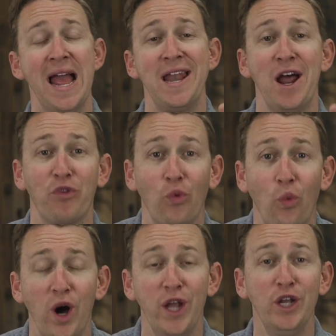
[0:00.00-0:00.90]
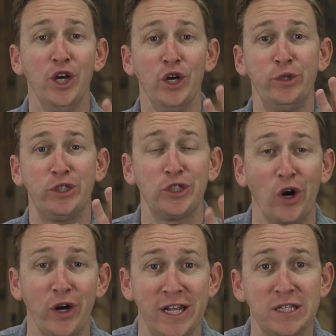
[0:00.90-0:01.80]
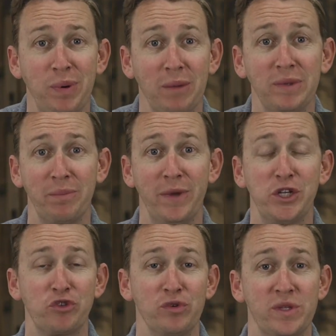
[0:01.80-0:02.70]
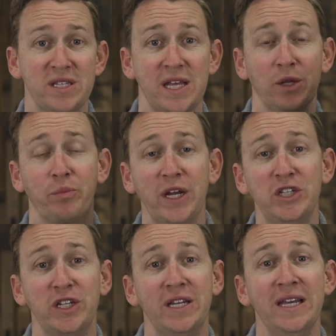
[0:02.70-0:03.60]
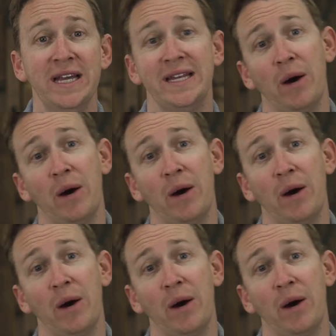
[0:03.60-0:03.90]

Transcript: And now the one who started his public ministry with a celebration